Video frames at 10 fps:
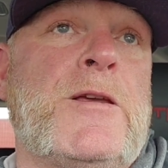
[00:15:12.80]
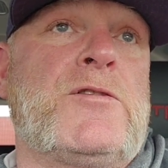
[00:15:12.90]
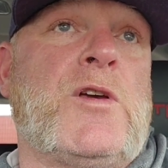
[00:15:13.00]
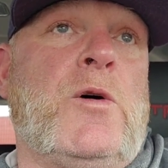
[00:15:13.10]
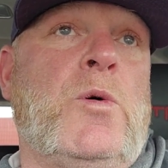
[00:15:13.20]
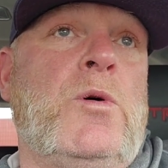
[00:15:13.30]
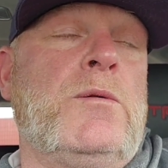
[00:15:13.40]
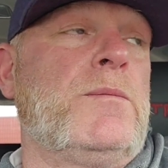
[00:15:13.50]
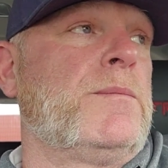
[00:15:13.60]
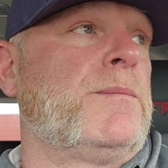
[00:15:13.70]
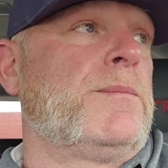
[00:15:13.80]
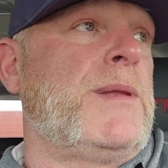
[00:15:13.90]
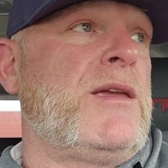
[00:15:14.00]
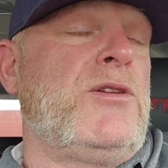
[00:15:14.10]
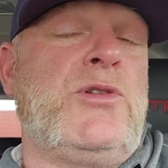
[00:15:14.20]
So
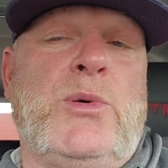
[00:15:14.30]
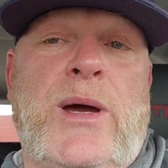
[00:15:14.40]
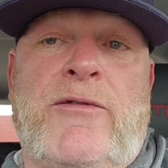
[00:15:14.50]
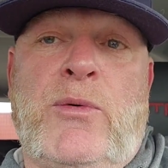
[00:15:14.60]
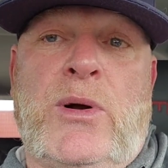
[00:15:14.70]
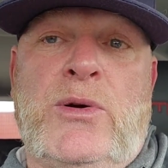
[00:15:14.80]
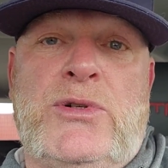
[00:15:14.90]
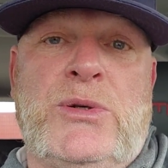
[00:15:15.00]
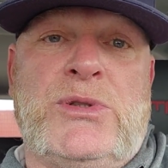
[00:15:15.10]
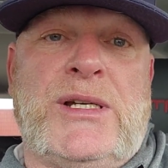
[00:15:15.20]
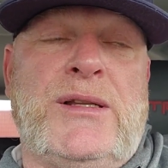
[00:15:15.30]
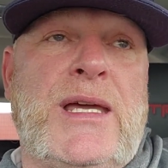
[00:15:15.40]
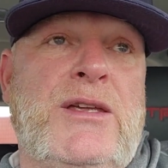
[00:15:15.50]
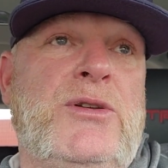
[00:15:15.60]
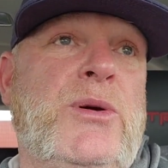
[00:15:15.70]
thank you to everyone who tunes in.
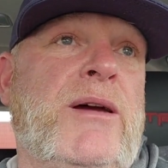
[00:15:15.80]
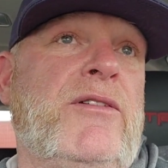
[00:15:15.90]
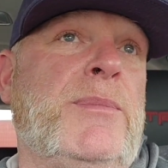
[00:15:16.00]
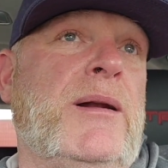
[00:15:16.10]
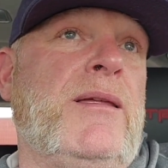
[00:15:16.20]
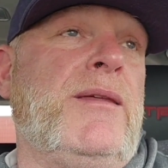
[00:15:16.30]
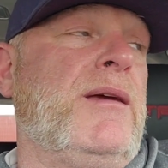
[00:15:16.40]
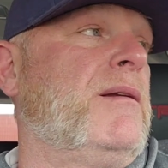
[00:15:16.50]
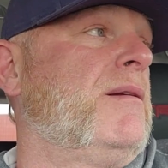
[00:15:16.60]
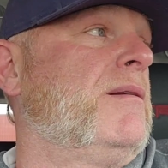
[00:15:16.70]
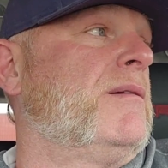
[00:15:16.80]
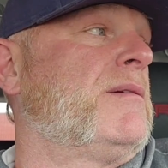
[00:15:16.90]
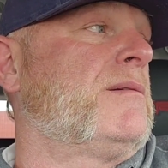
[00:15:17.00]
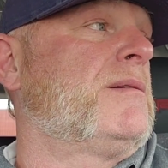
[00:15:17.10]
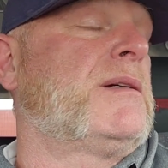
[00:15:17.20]
Thank you to everybody that
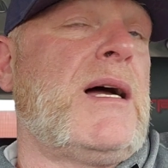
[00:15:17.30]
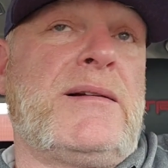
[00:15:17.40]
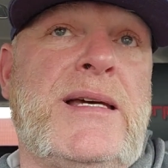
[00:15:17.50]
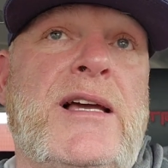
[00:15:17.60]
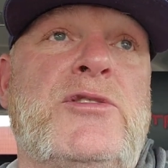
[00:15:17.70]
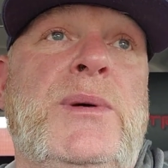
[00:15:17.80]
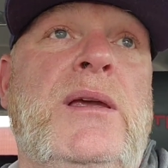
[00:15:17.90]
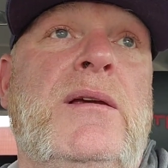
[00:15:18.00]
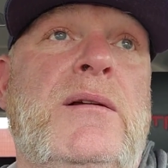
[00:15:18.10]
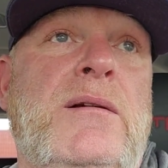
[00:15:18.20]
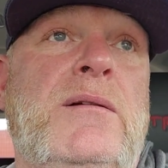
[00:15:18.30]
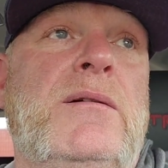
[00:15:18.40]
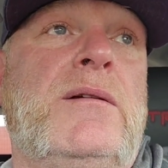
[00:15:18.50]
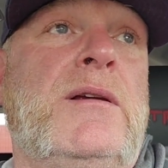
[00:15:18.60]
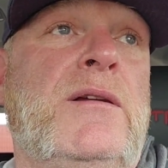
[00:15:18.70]
contacts me and
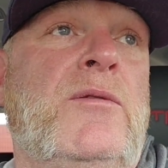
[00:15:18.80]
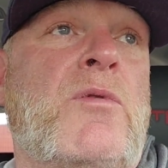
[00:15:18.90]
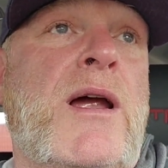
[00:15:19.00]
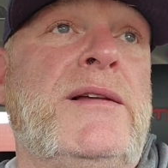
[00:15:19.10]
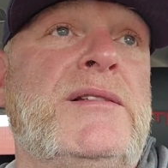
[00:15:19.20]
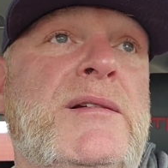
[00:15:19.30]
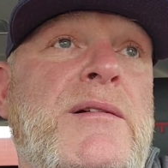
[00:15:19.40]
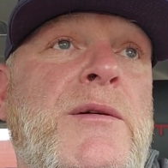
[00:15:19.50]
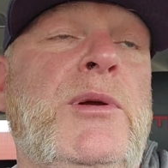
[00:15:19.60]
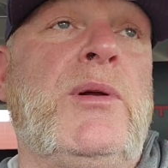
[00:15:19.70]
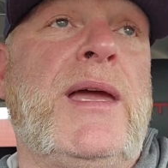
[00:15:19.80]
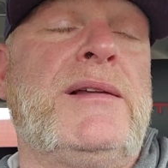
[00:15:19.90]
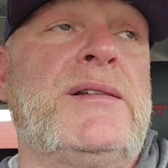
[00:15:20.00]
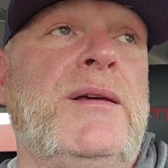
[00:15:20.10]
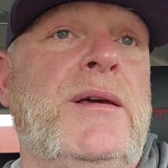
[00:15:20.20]
writes and
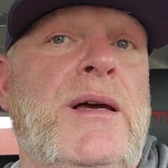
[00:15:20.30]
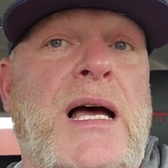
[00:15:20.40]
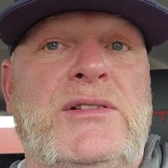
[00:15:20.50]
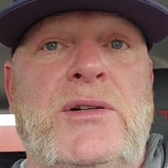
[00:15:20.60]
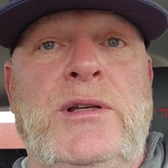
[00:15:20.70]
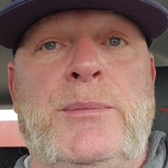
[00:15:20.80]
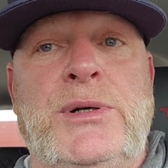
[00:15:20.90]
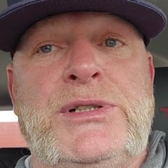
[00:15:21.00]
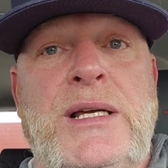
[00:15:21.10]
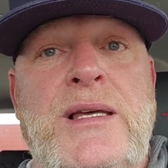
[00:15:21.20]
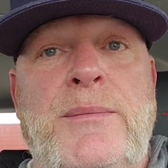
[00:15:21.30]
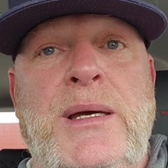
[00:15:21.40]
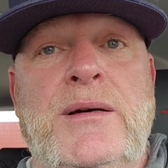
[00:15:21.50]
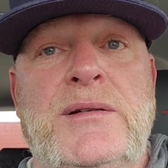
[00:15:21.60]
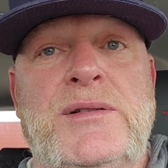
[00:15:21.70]
communicates. I certainly appreciate that,
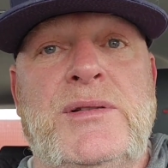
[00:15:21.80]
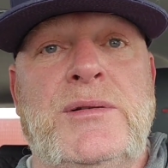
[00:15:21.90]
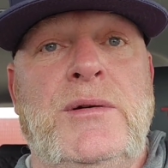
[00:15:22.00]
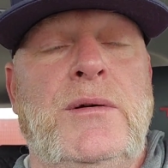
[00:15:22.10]
because